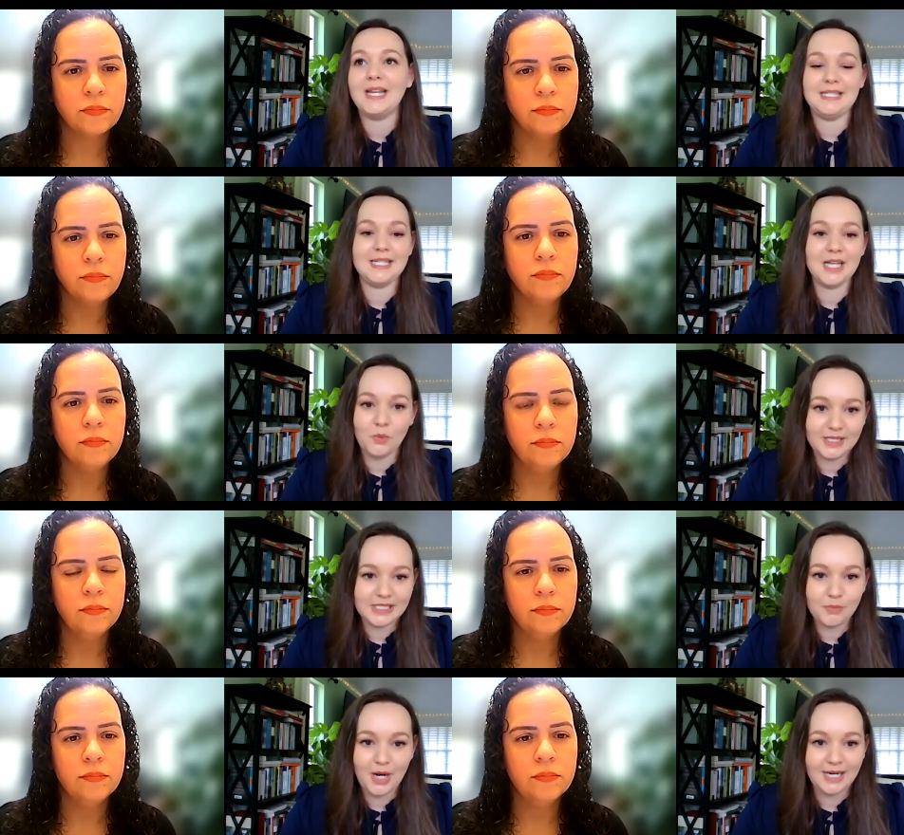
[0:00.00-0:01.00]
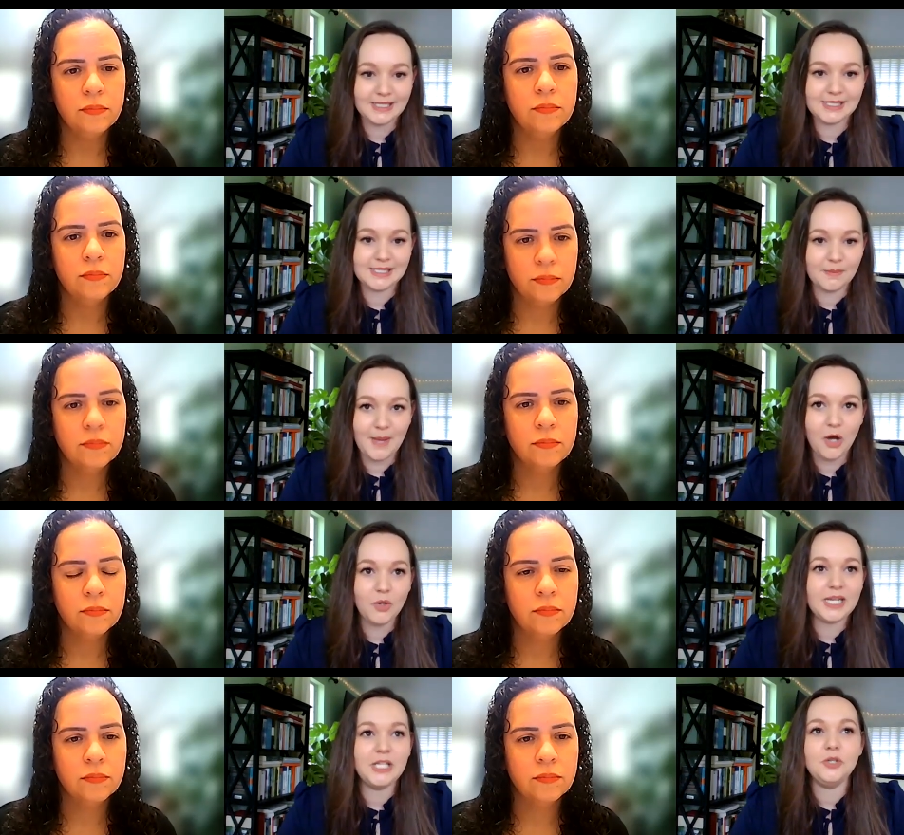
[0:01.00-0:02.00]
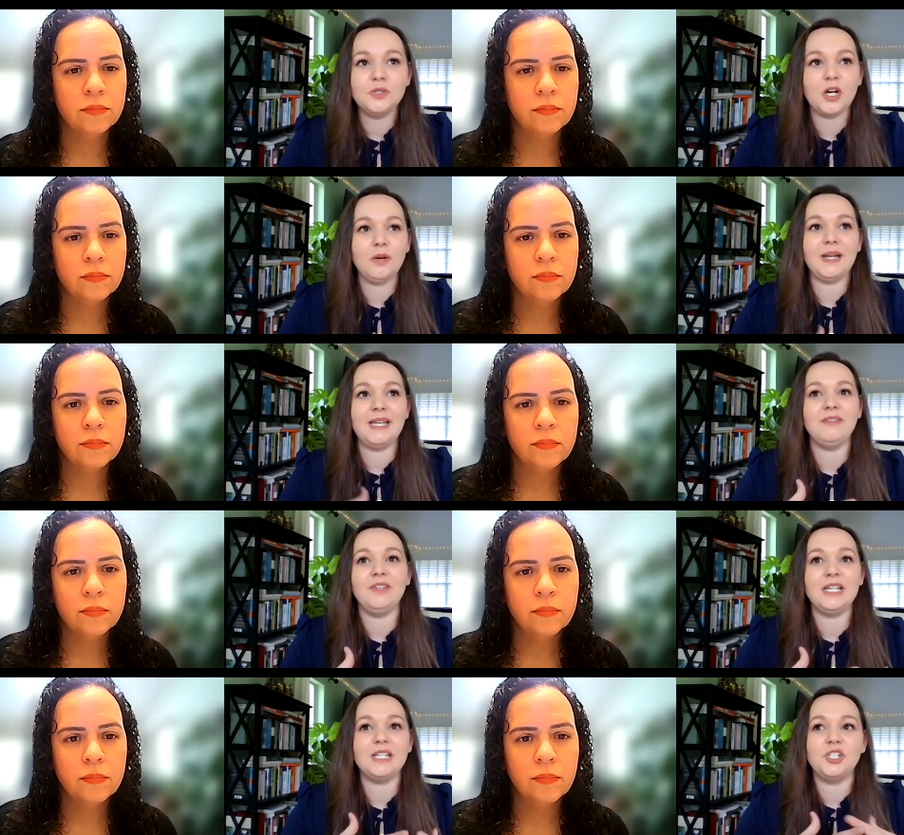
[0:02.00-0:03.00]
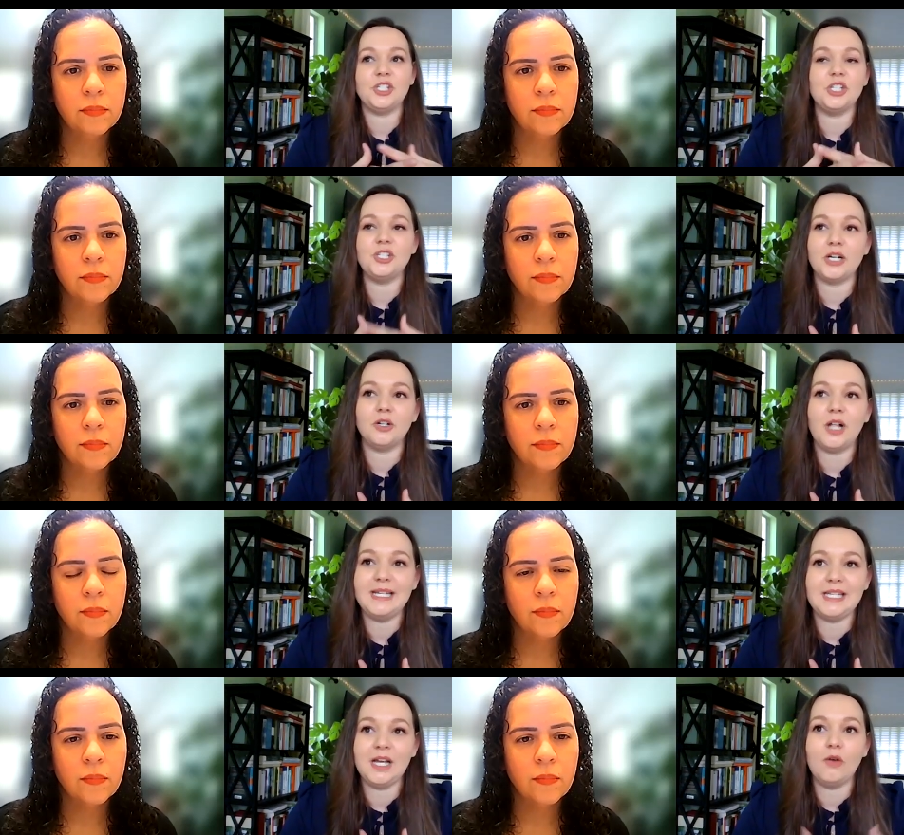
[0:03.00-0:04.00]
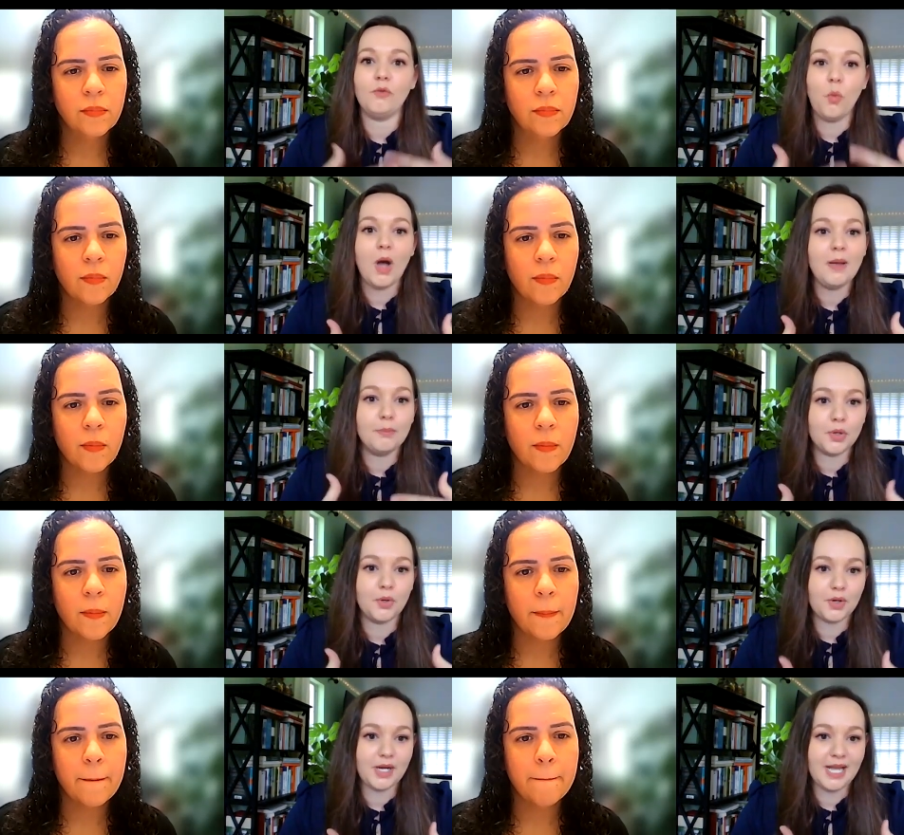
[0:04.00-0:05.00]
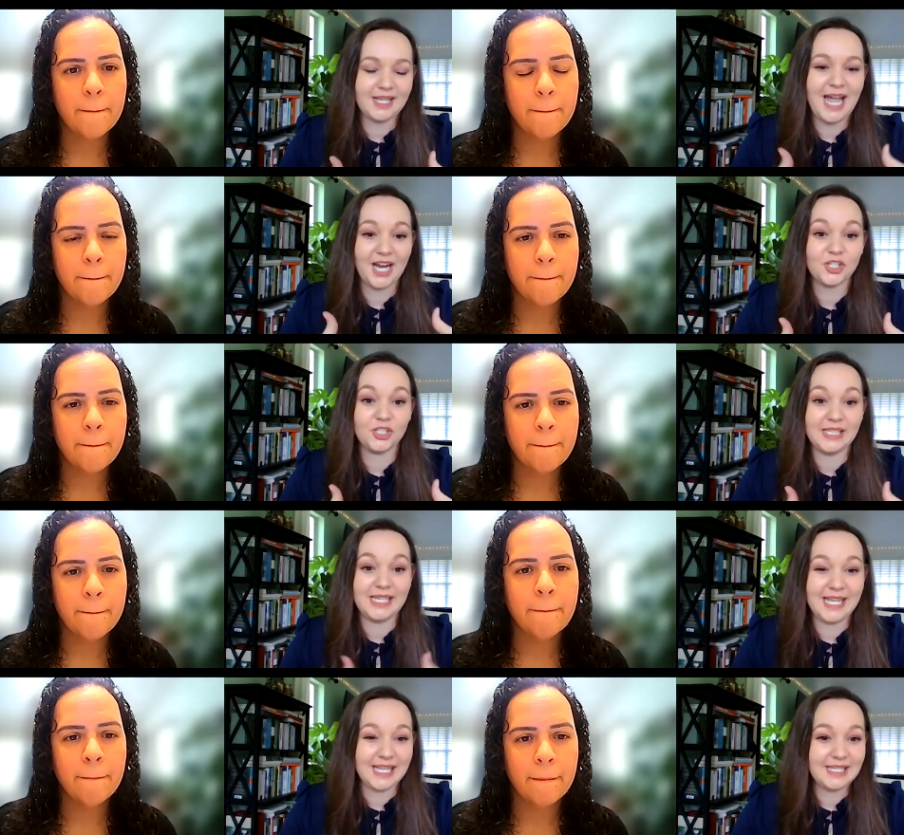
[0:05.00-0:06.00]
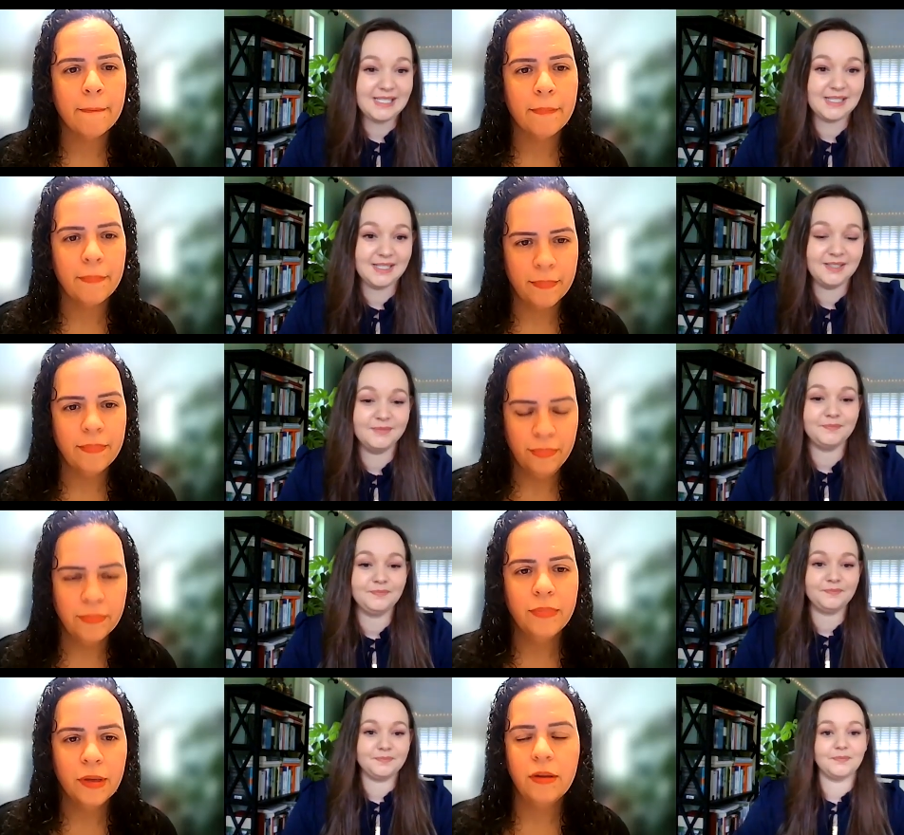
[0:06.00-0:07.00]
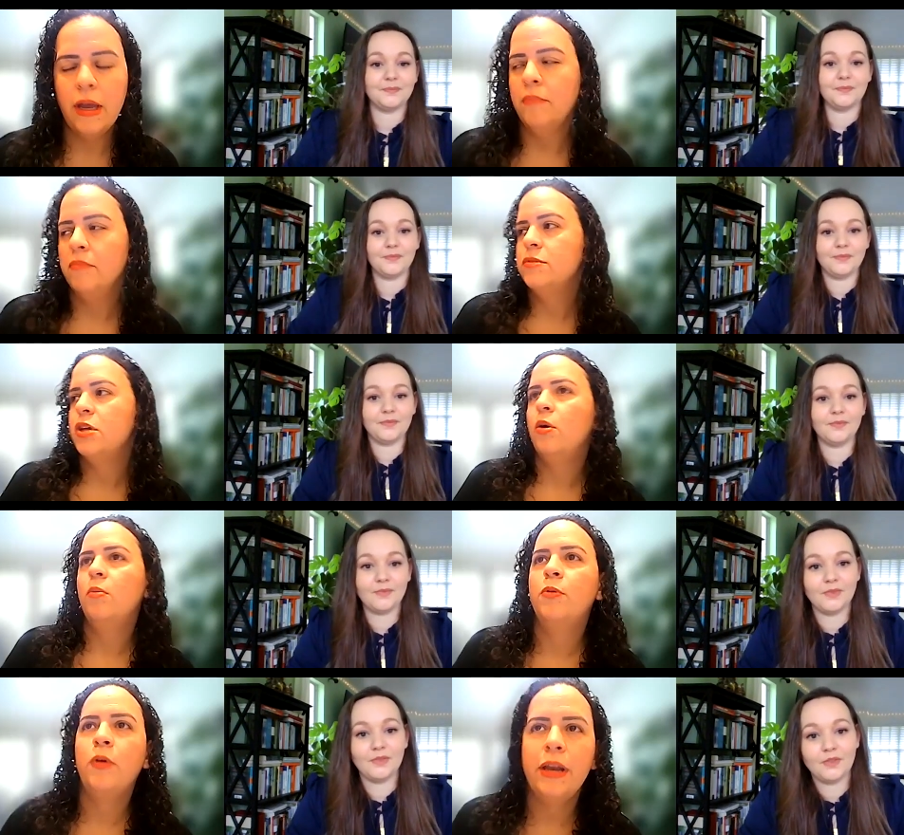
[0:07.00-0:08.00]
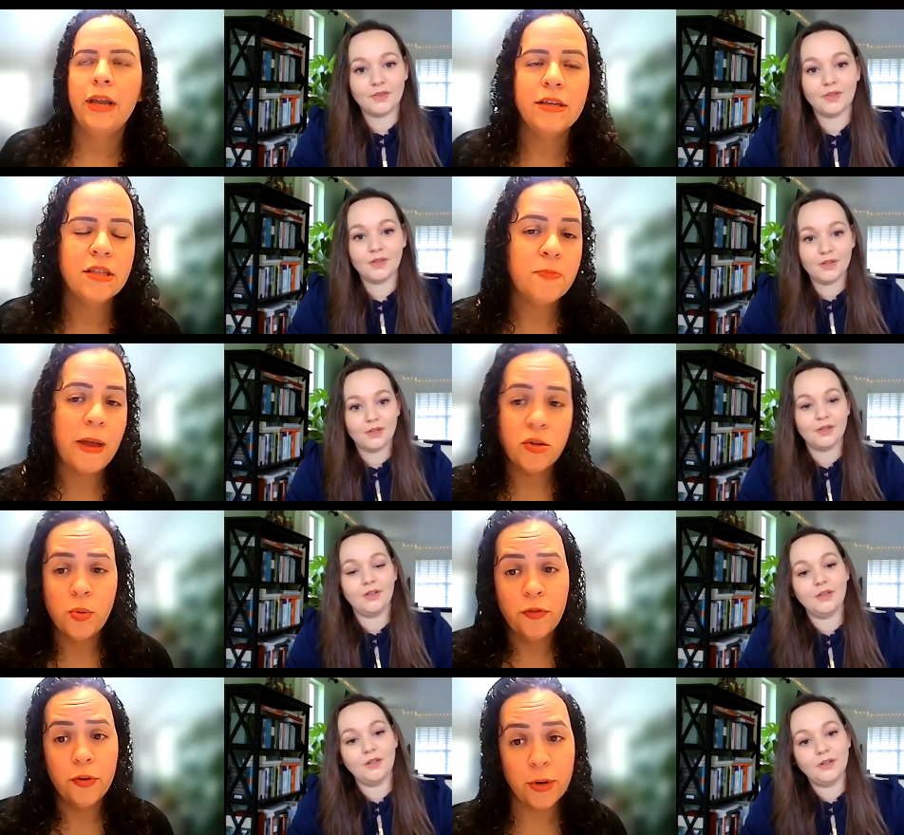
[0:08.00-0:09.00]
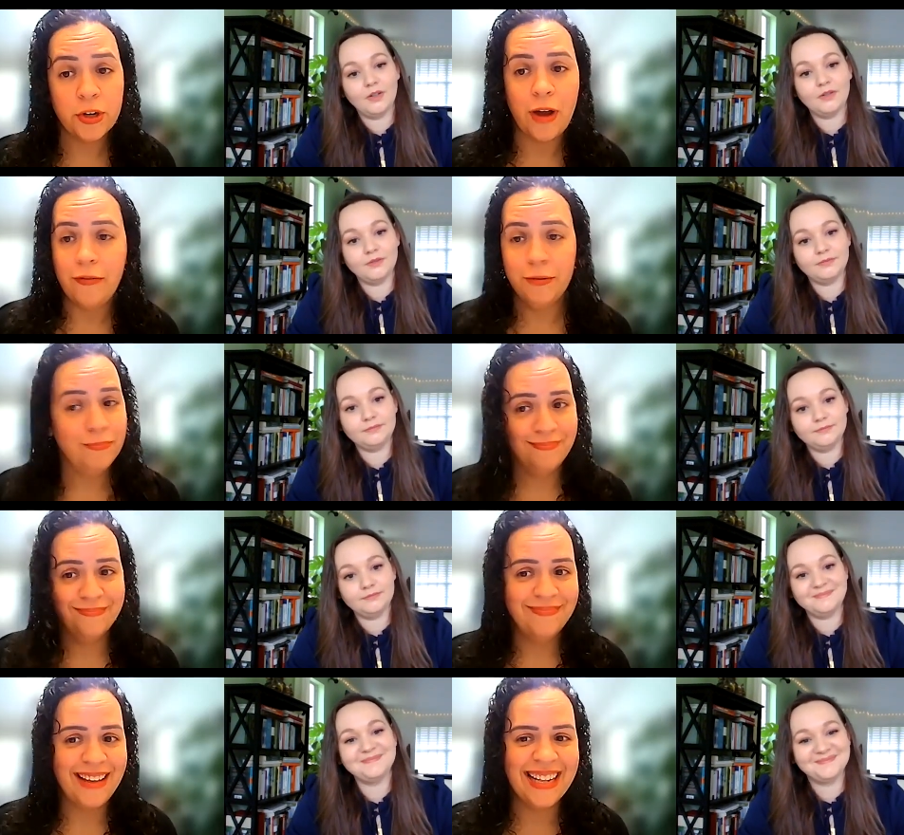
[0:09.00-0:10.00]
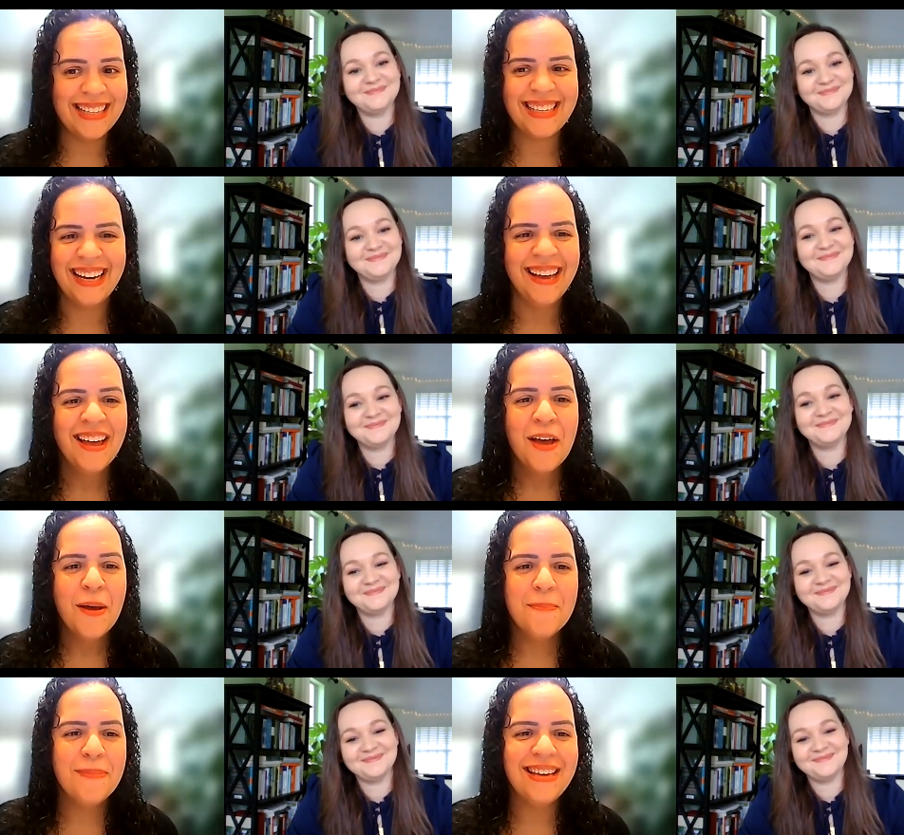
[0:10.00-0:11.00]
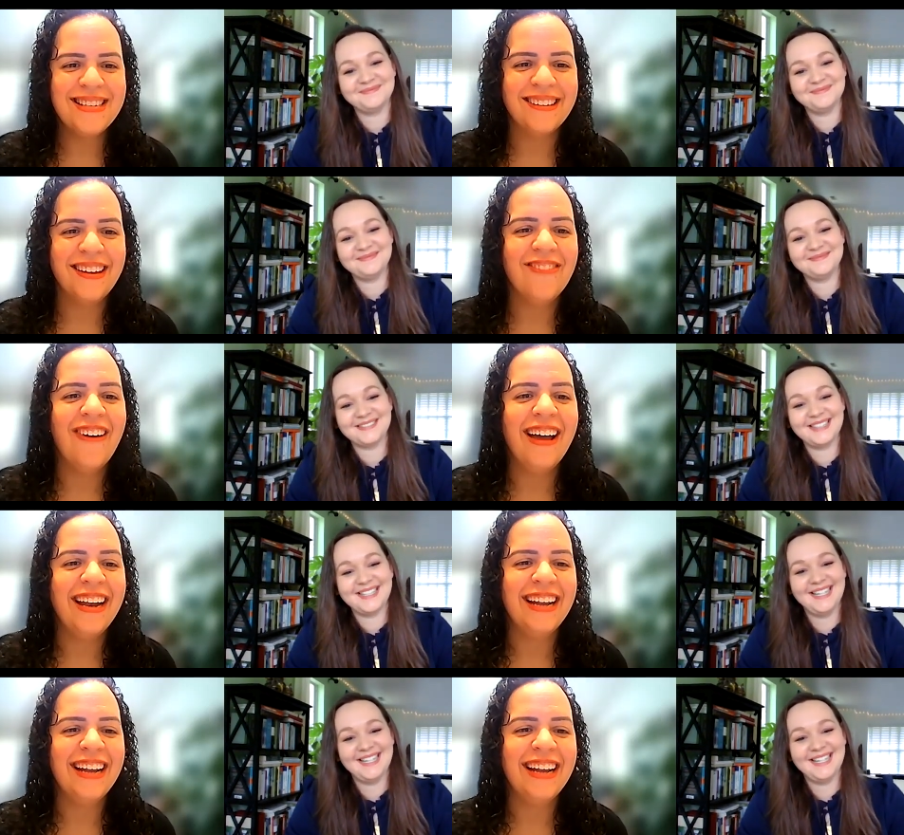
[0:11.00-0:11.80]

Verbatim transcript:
Speaker 1: idea what this practice is about, can you start by giving us just a general idea of what brujería actually
Speaker 2: is? Yeah, so brujería is the Spanish word for witchcraft. That's uh, basically what it